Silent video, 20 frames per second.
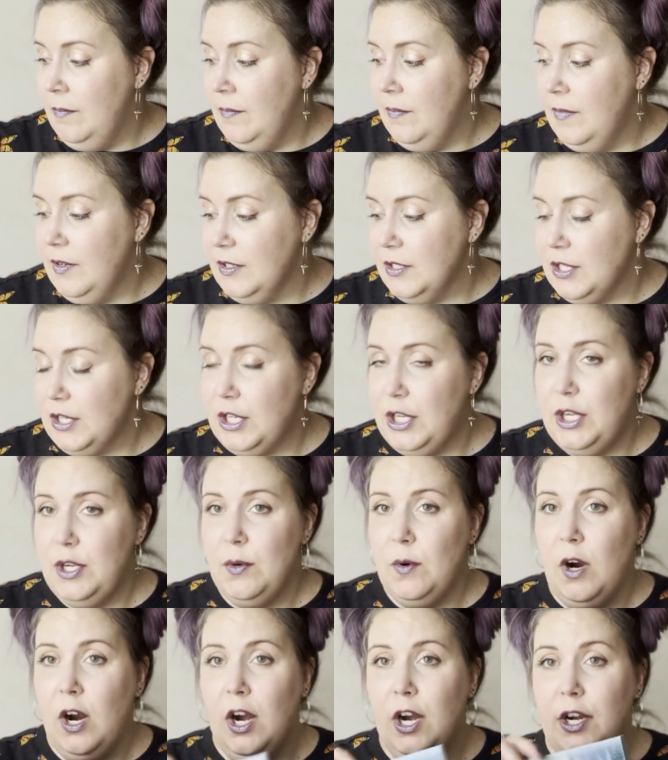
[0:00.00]
there's a
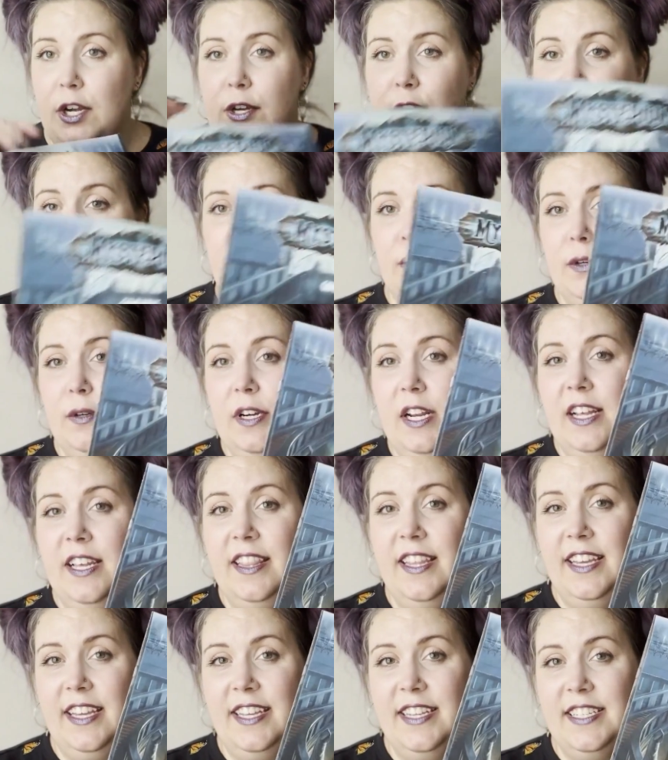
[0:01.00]
QR code
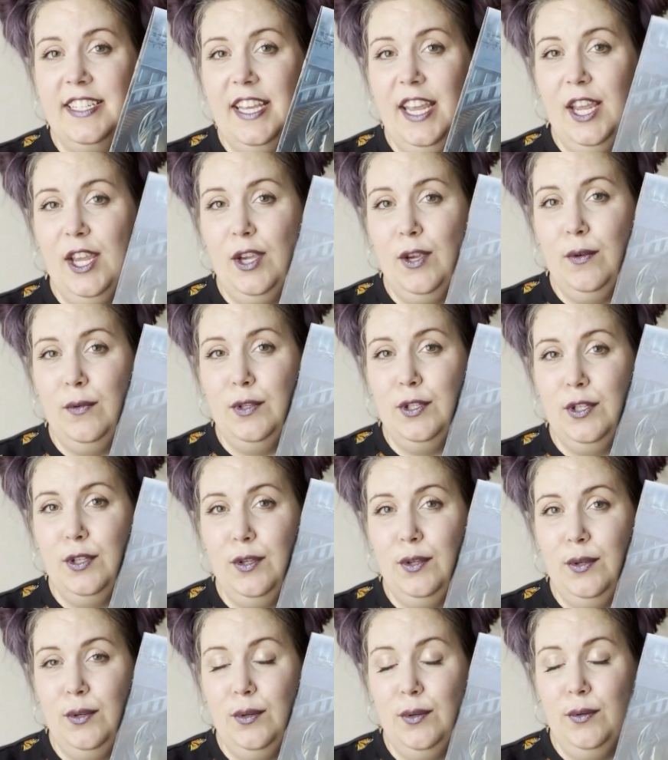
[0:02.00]
that can take you
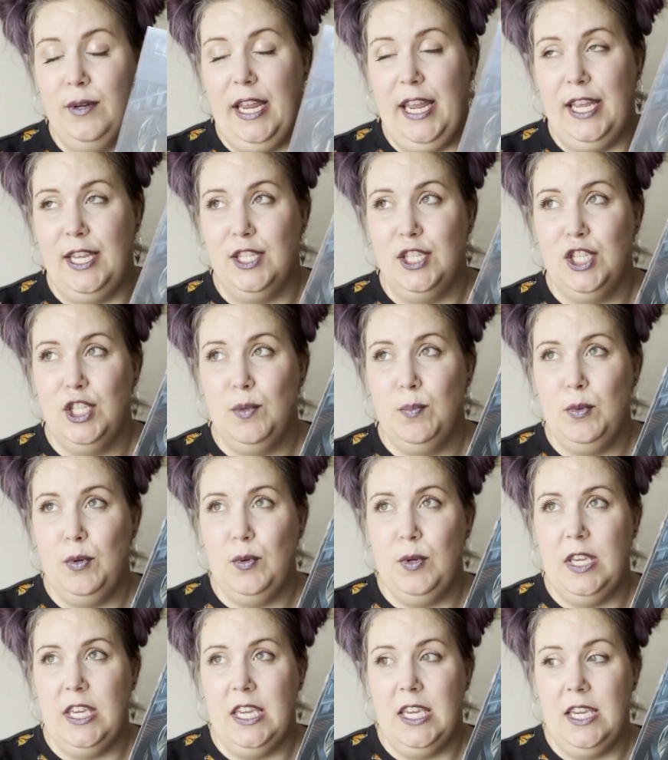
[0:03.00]
to a
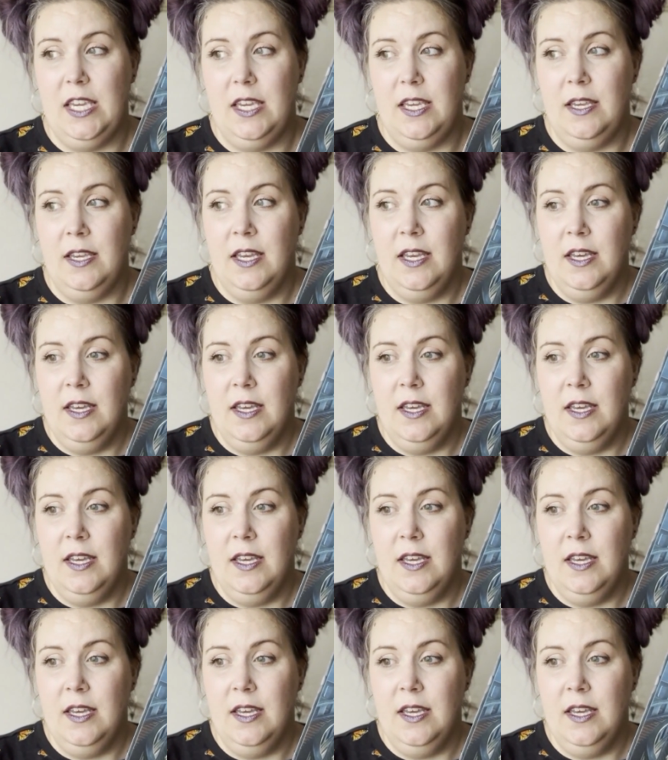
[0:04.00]
spooky